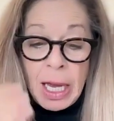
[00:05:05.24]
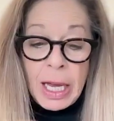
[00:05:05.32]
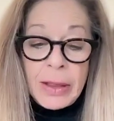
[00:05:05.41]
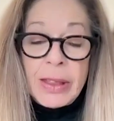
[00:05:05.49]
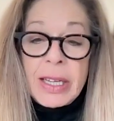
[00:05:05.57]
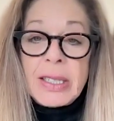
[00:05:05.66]

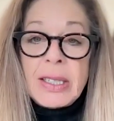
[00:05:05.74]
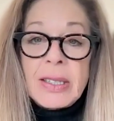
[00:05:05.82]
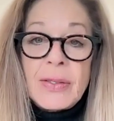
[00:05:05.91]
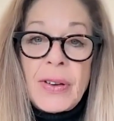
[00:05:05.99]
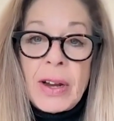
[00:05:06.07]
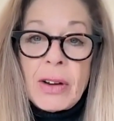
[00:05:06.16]
This is
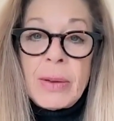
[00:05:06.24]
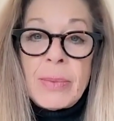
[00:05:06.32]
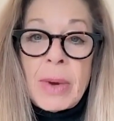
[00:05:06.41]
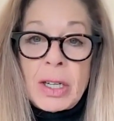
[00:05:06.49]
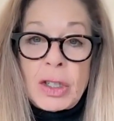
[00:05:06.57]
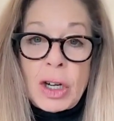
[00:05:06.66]
very
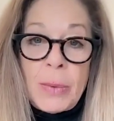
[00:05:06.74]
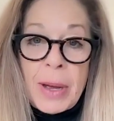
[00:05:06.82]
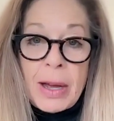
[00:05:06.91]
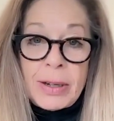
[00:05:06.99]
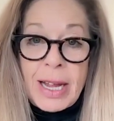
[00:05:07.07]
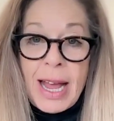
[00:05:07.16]
much
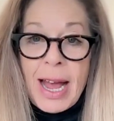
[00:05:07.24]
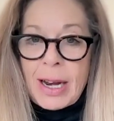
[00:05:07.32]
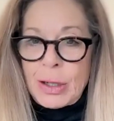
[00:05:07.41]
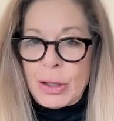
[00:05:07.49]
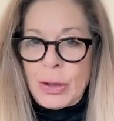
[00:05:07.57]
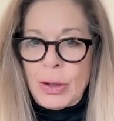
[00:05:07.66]
about an
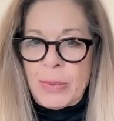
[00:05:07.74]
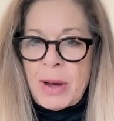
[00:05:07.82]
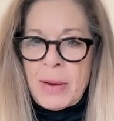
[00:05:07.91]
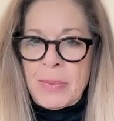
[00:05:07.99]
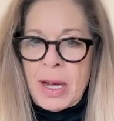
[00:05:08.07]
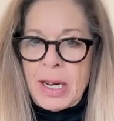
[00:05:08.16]
attitude
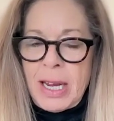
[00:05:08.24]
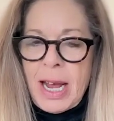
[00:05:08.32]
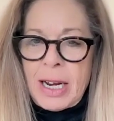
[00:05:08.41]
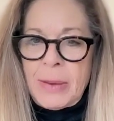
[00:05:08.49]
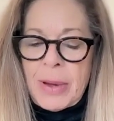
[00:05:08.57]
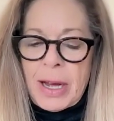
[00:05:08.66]
about money
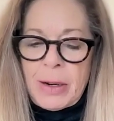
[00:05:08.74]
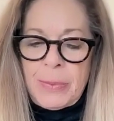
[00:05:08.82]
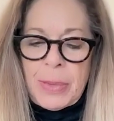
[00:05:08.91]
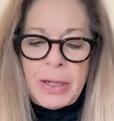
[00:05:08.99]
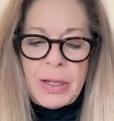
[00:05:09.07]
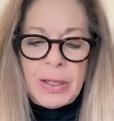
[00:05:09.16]
and about
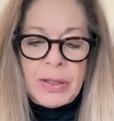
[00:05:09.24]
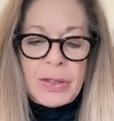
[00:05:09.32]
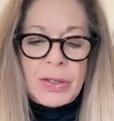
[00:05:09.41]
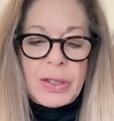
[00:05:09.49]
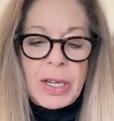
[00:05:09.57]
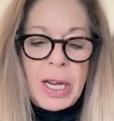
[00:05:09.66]

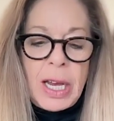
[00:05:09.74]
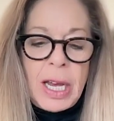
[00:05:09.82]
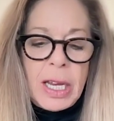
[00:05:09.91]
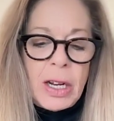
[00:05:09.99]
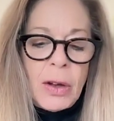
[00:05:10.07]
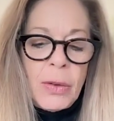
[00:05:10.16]
abundance.
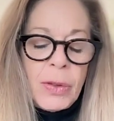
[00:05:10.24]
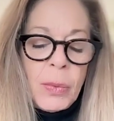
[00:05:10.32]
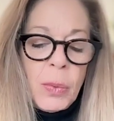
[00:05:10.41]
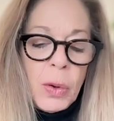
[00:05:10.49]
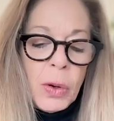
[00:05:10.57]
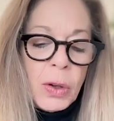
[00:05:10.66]
You know, the
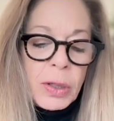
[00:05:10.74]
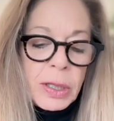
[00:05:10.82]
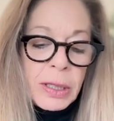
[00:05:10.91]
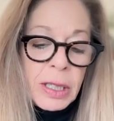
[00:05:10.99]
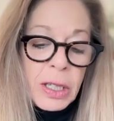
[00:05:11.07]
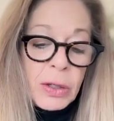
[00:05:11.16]
world,
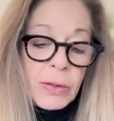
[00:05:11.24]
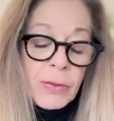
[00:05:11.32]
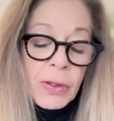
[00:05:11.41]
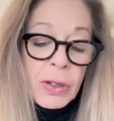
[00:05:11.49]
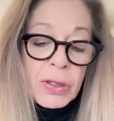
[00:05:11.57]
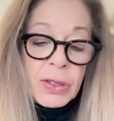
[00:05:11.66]
the
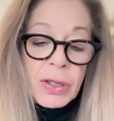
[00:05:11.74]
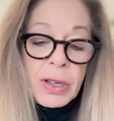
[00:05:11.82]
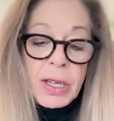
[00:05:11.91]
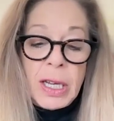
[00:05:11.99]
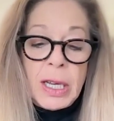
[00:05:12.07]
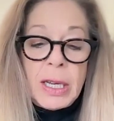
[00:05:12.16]
universe,
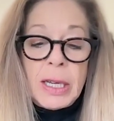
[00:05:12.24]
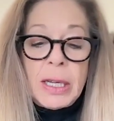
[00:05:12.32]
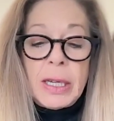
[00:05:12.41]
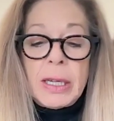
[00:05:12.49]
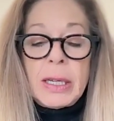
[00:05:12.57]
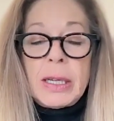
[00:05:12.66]

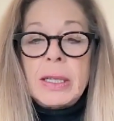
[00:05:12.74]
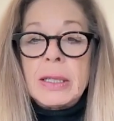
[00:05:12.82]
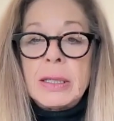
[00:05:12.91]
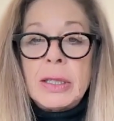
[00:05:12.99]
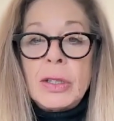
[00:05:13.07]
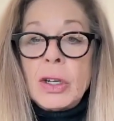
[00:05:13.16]
the
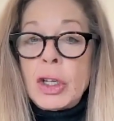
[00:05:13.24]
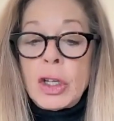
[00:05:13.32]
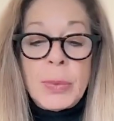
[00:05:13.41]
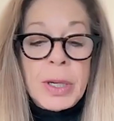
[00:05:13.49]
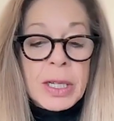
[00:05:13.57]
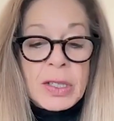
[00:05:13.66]

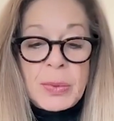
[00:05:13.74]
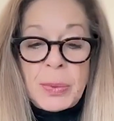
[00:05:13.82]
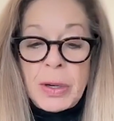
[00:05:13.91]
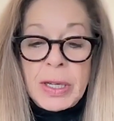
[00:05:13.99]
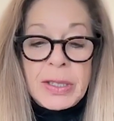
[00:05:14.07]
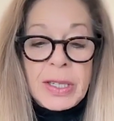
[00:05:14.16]
human
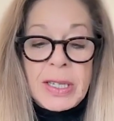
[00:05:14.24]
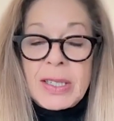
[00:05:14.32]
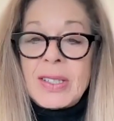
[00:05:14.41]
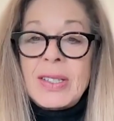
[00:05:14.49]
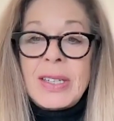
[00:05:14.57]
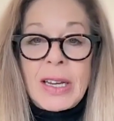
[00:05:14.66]
experience is
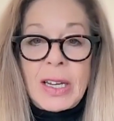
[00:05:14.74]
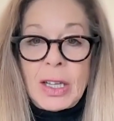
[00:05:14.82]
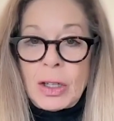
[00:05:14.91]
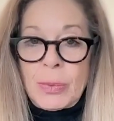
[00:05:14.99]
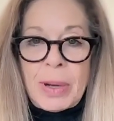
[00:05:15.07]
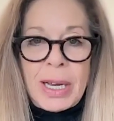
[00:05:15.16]

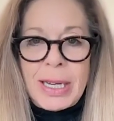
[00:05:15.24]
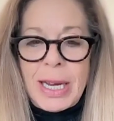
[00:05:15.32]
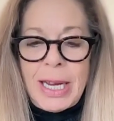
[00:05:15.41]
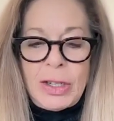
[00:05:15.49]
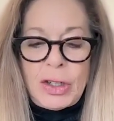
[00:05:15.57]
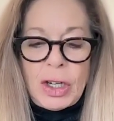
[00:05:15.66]
secular by
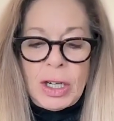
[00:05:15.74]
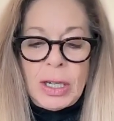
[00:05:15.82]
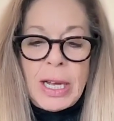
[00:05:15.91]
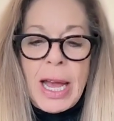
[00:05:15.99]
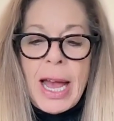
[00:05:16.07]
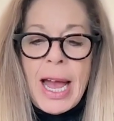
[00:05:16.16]
nature.
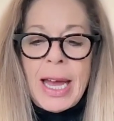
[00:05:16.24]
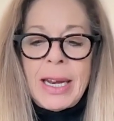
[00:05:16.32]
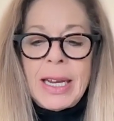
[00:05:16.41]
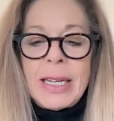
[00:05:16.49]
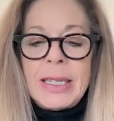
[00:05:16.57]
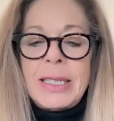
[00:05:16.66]
And
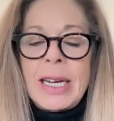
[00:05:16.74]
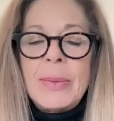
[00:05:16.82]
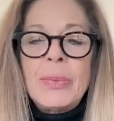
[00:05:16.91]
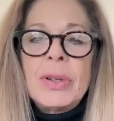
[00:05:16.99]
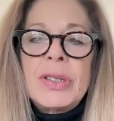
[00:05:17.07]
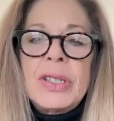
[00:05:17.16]
in
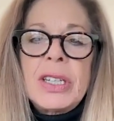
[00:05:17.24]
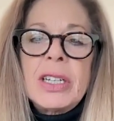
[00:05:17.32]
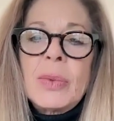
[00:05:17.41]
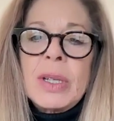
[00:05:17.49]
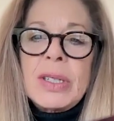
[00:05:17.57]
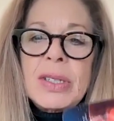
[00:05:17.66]
temperance here,
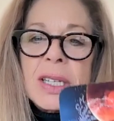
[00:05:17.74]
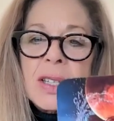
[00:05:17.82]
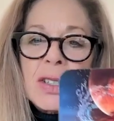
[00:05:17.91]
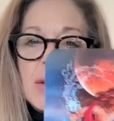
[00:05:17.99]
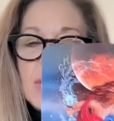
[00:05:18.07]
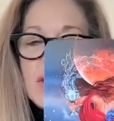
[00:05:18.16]
we see the
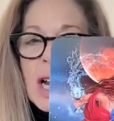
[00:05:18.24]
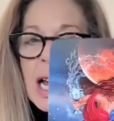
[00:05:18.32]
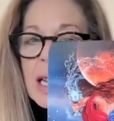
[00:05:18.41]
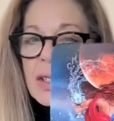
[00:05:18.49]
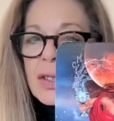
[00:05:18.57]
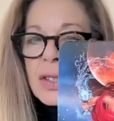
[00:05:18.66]
two
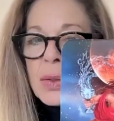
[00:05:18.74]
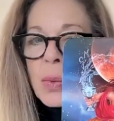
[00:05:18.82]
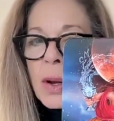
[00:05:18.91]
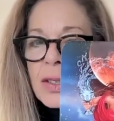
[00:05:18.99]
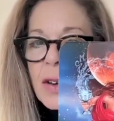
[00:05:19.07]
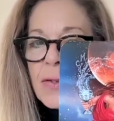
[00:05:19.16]
chalices. One
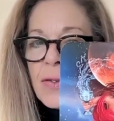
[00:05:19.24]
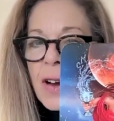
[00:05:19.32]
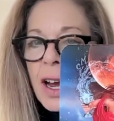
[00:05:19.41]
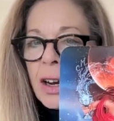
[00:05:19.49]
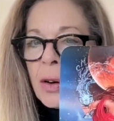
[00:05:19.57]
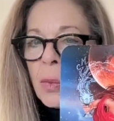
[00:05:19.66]
is on fire.